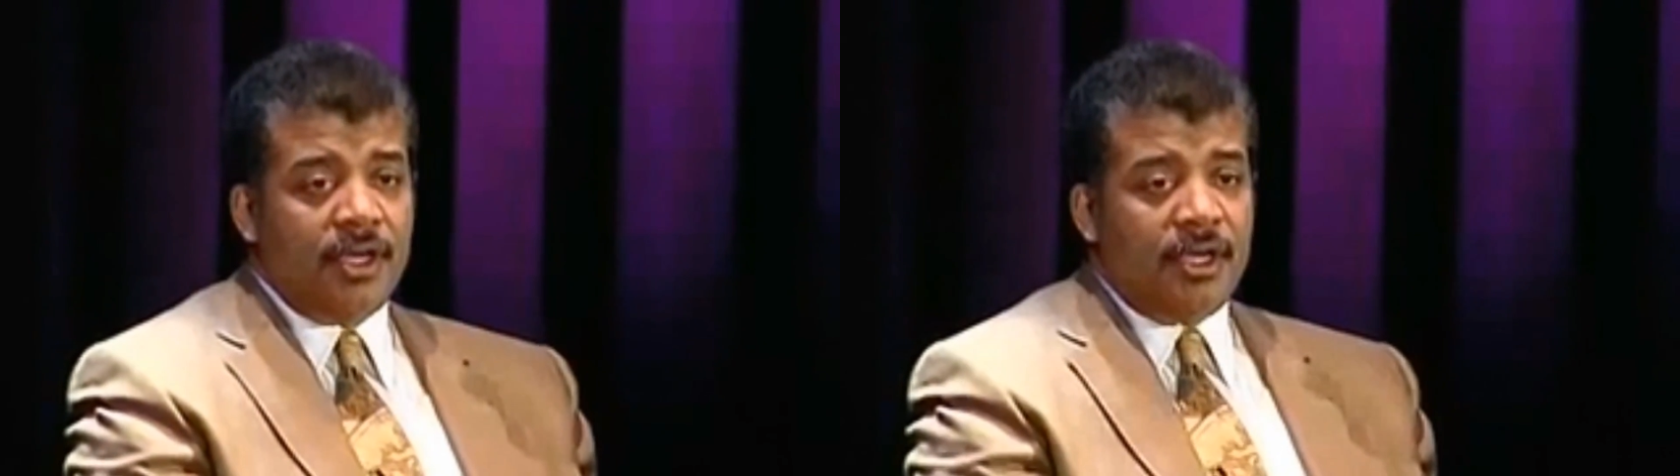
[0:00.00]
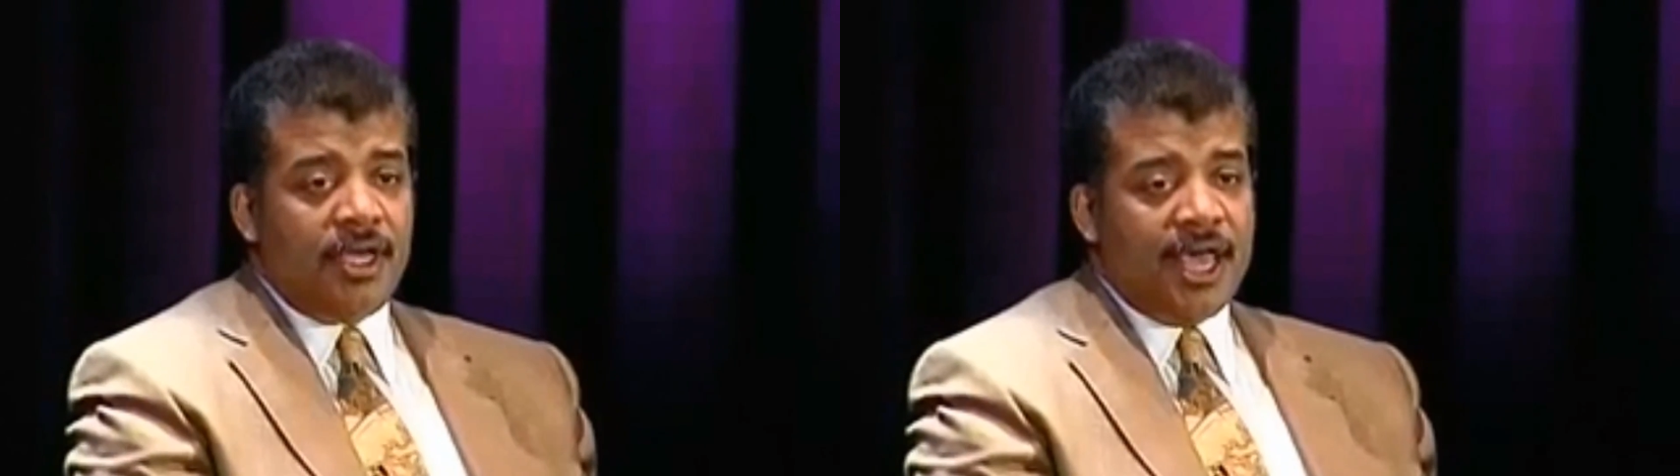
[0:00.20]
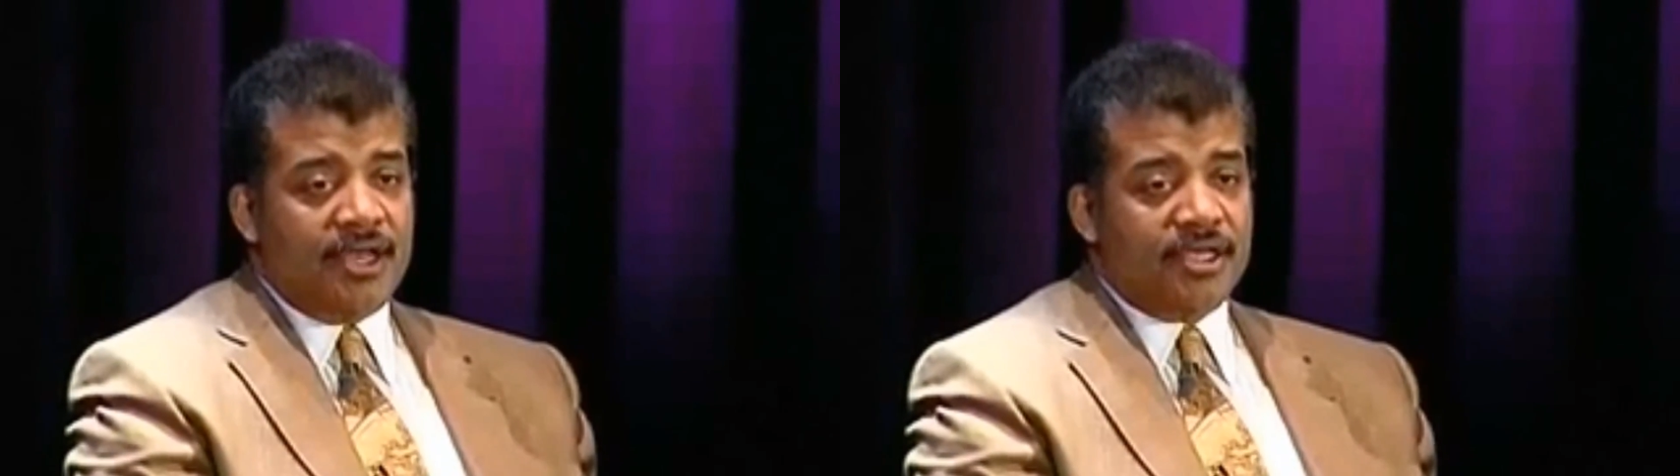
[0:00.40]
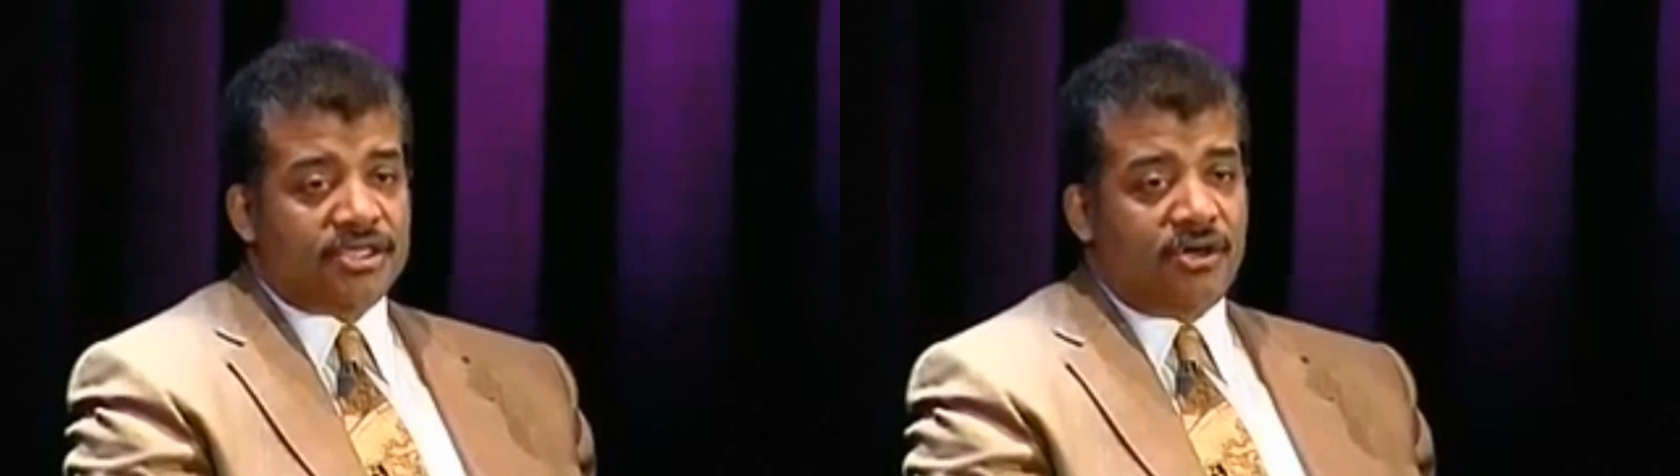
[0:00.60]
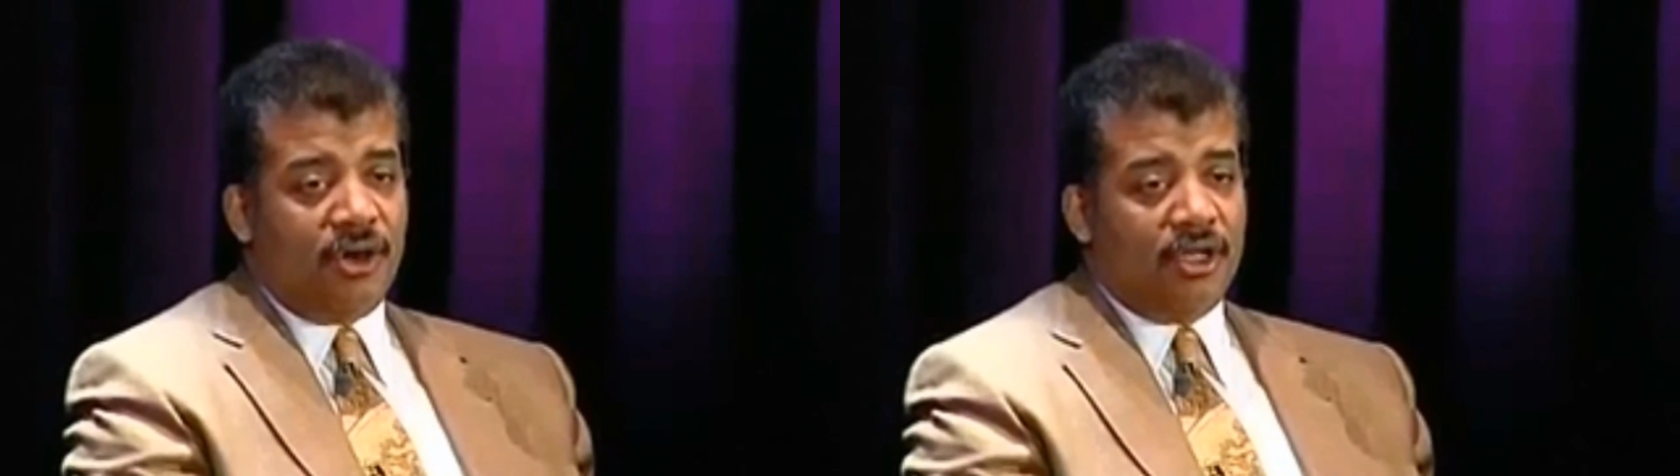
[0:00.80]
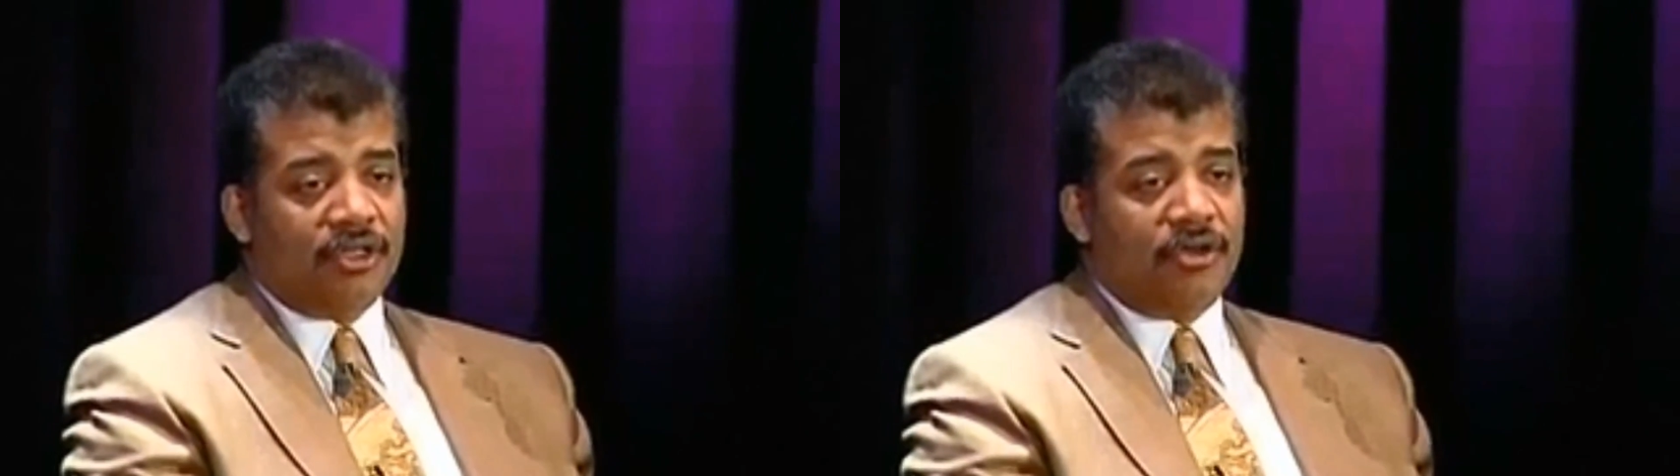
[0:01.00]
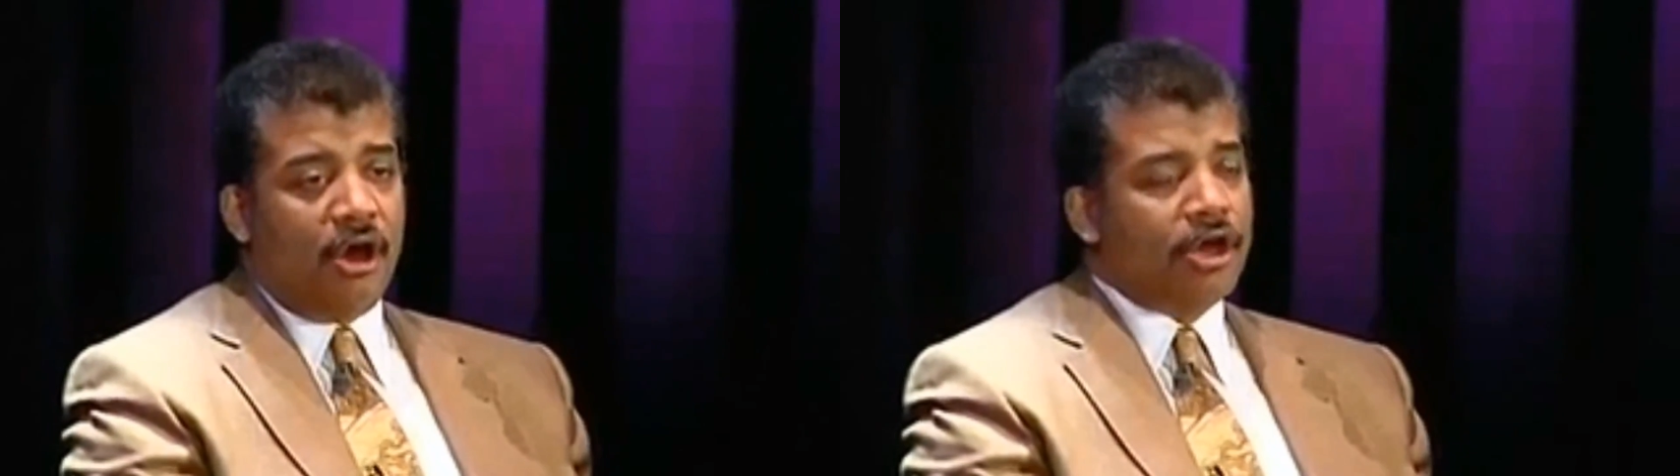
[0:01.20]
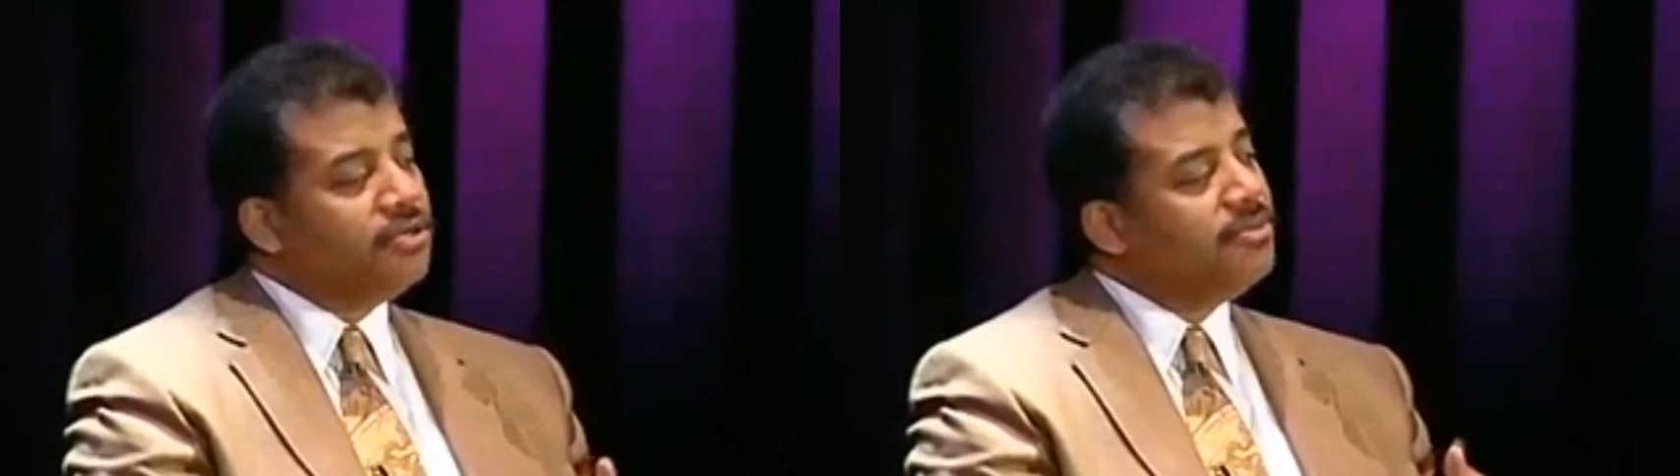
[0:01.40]
Quackafella
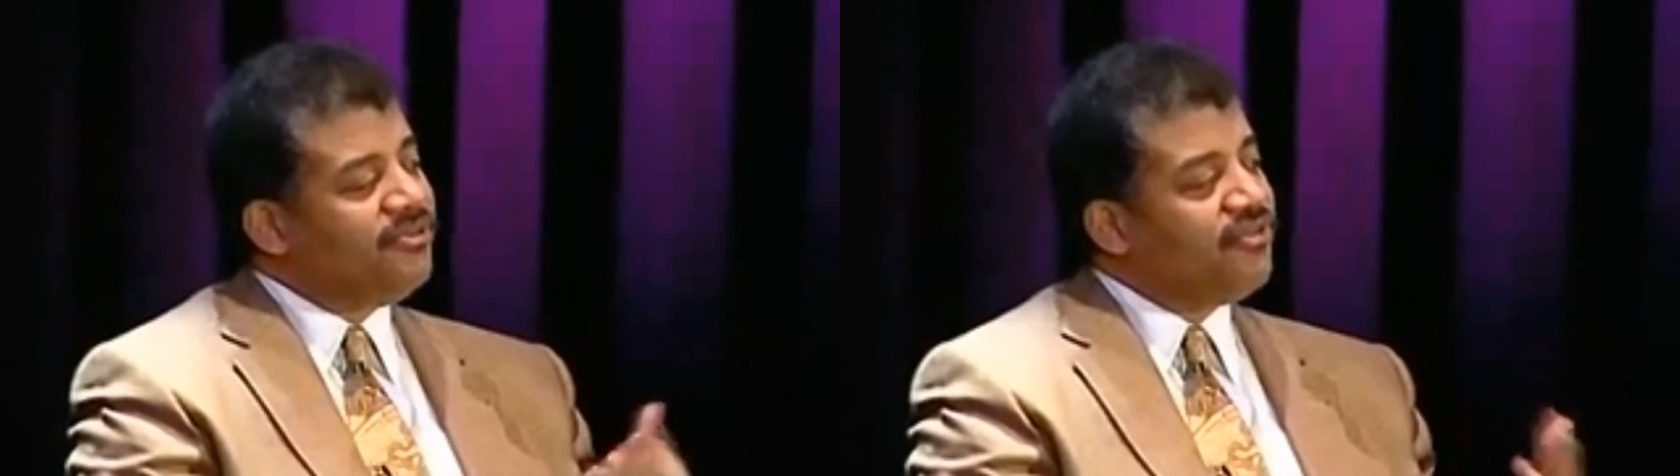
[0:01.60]
Records,